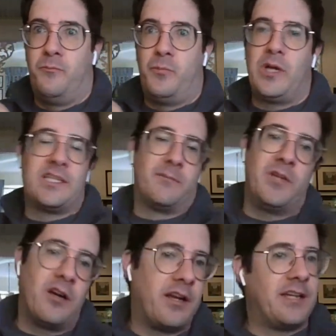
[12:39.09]
putting some
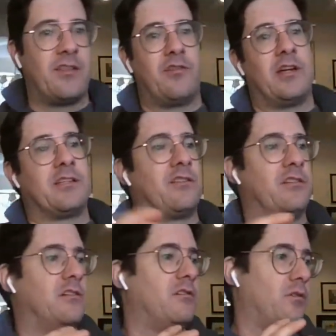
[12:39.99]
young guys on the
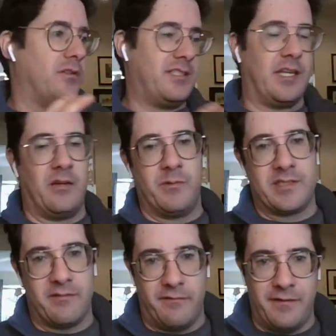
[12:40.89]
roster or sticking
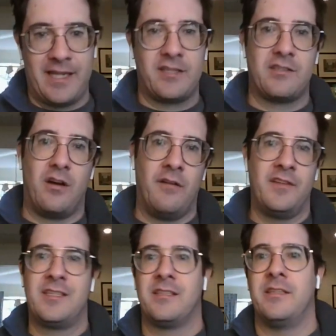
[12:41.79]
with some vets.
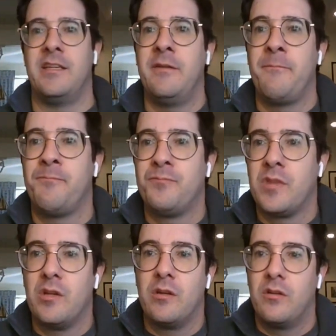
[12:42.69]
Obviously,
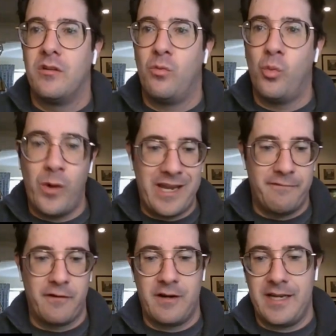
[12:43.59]

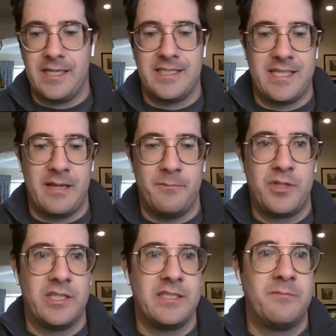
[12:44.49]
waiver
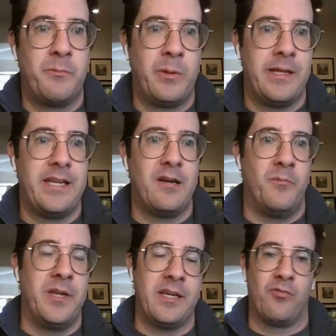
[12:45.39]
exemptions play a
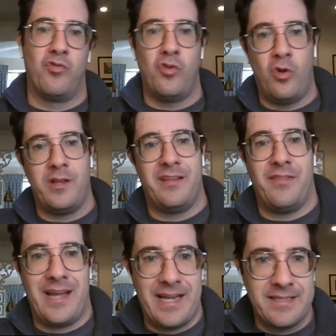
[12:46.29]
big role in
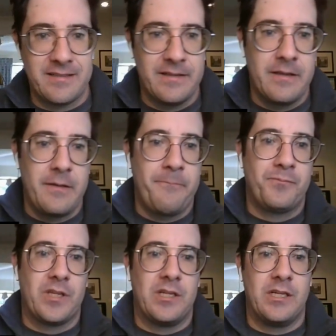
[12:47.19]
that.
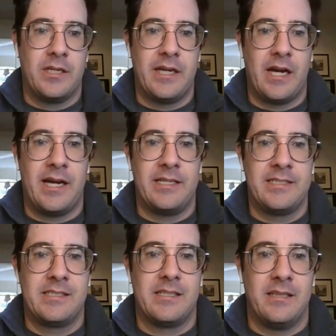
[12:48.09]

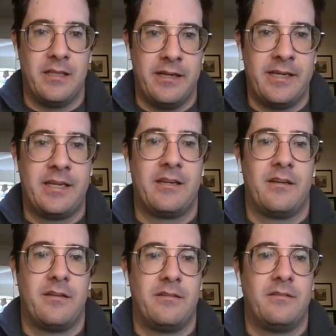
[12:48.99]
Guys like